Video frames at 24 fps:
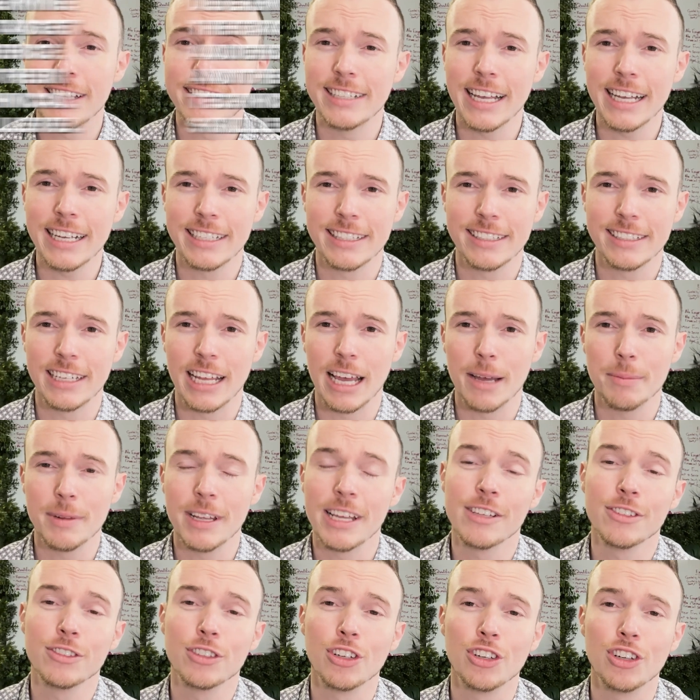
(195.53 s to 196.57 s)
second step
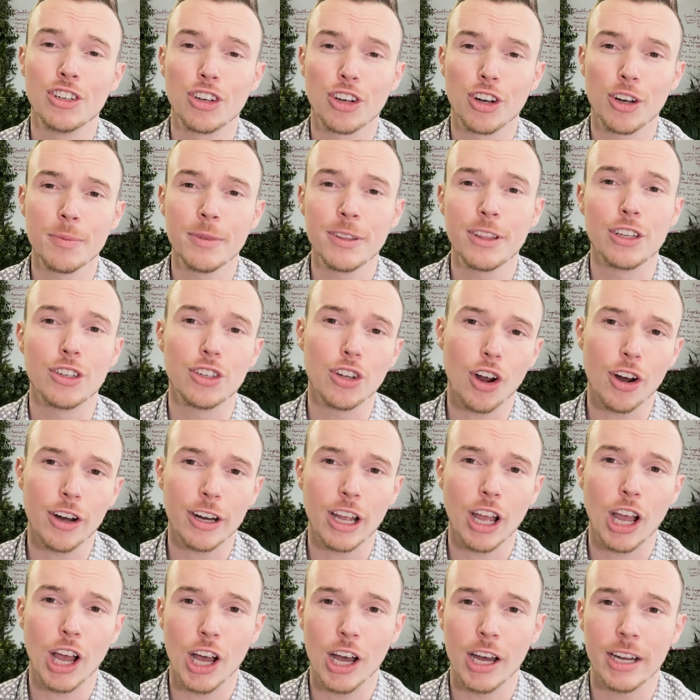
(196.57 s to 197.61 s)
is to determine the
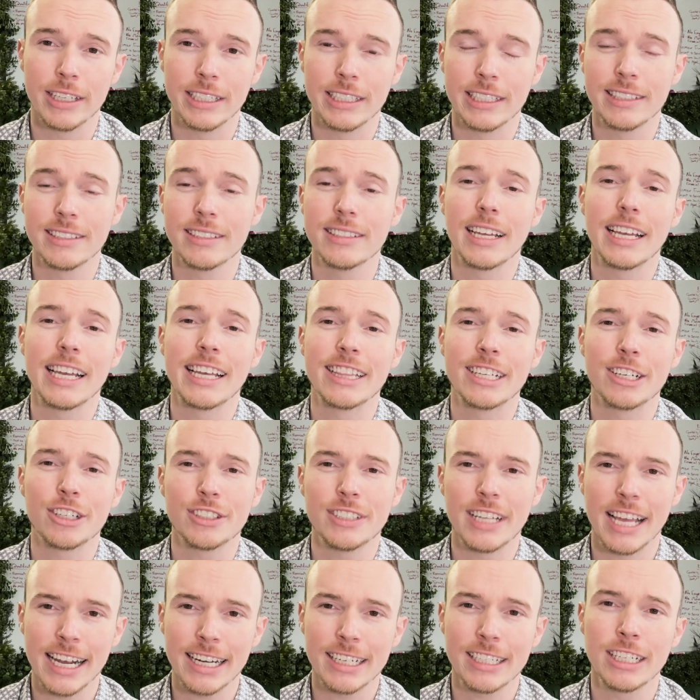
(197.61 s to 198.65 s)
target audience and their
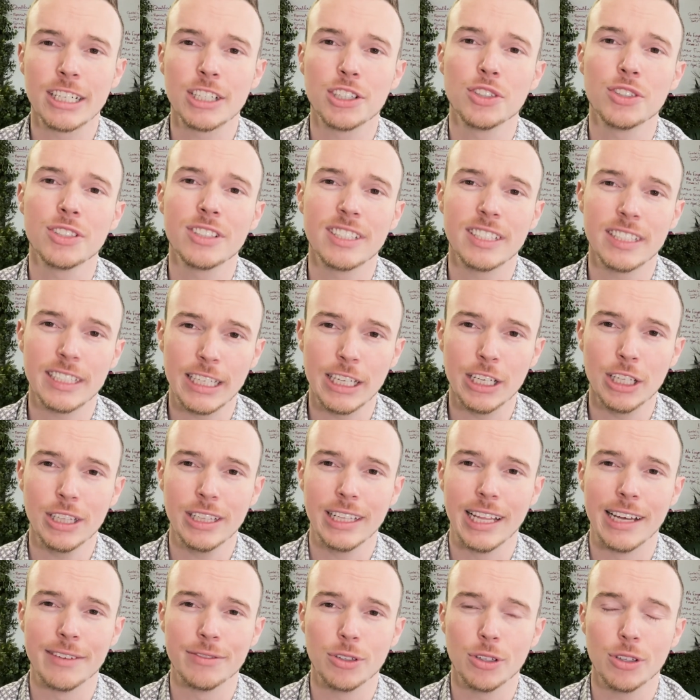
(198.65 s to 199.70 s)
technical skill
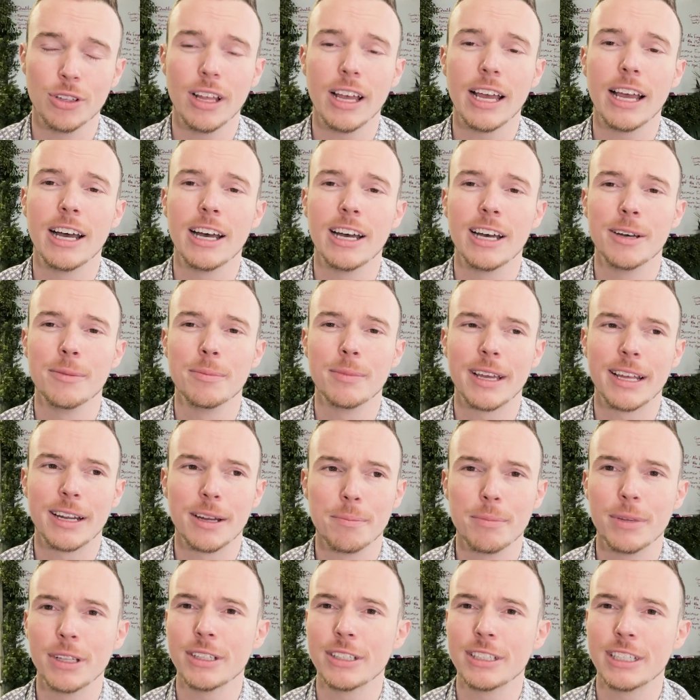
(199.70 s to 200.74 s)
level and
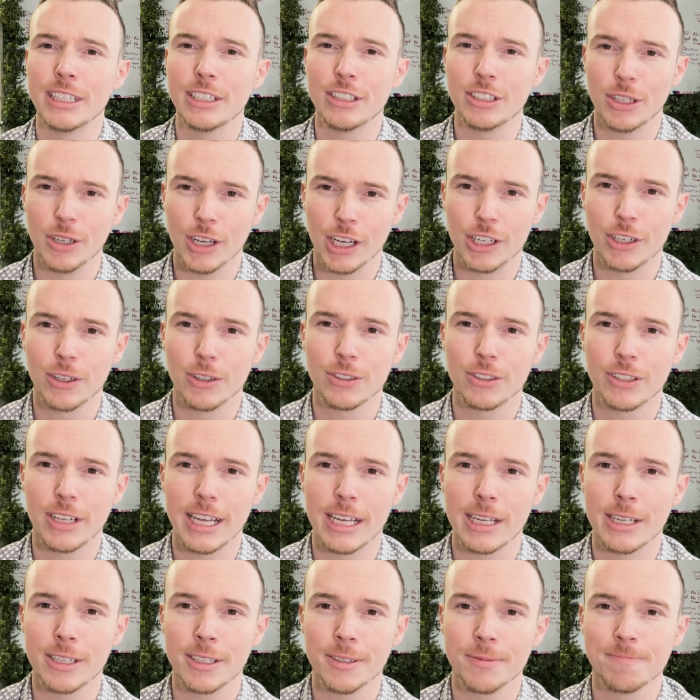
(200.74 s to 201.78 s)
ability to
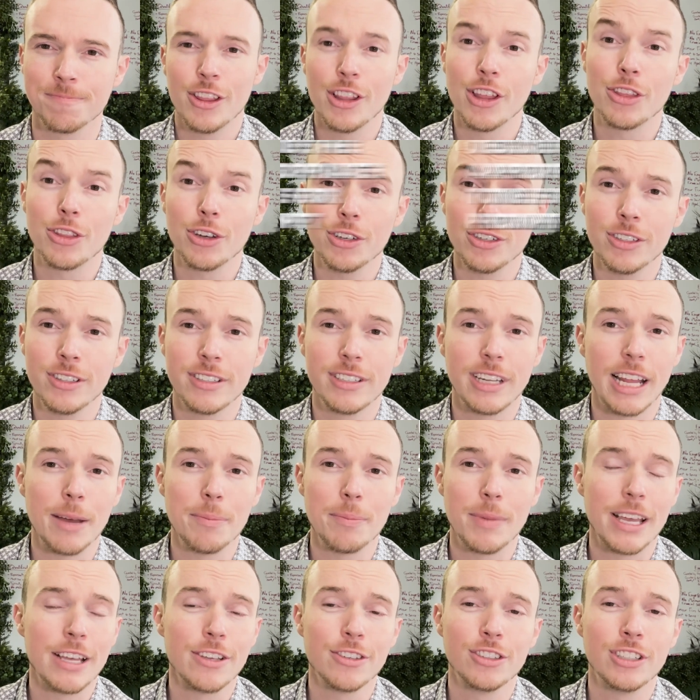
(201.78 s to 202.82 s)
understand. The third
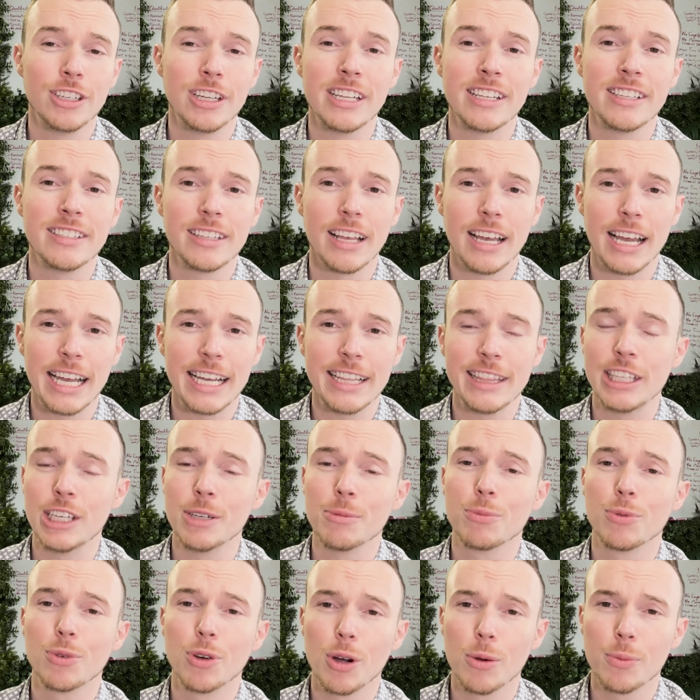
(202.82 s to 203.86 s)
step is to decide the
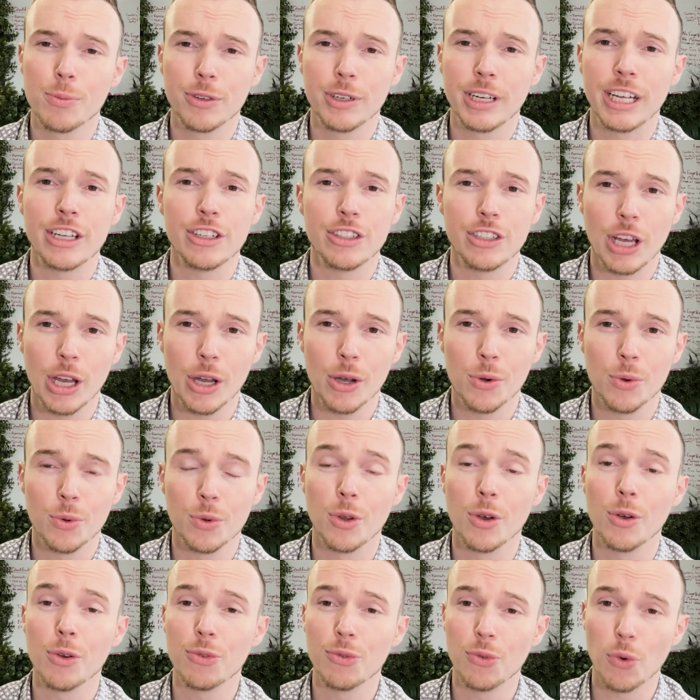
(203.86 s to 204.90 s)
appropriate
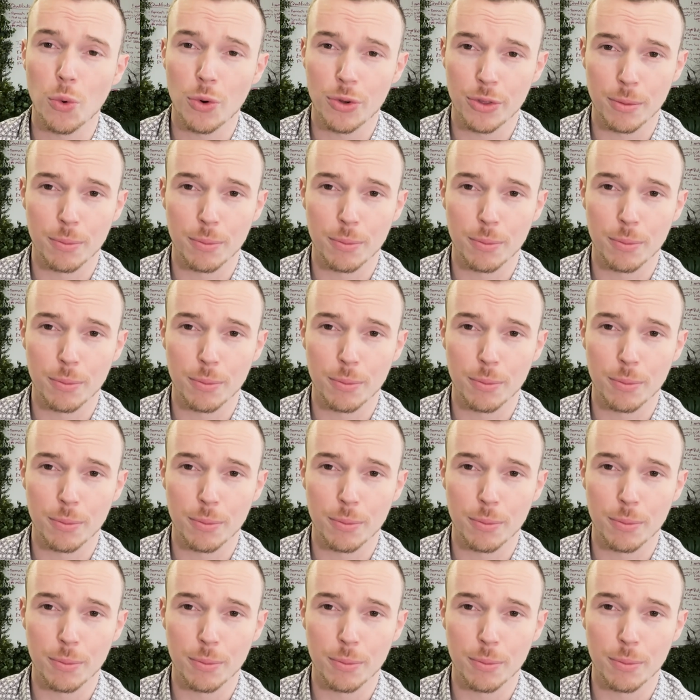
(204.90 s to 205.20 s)
tone for the